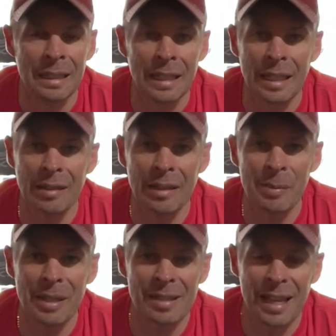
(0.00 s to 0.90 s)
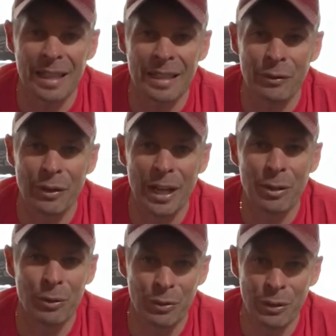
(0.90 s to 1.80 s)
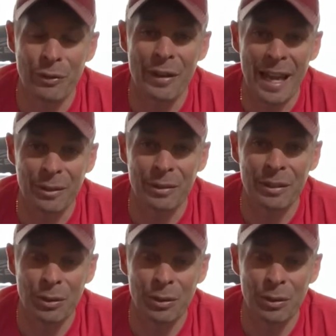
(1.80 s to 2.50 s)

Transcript: hitting Lake Minnetonka I know for a fact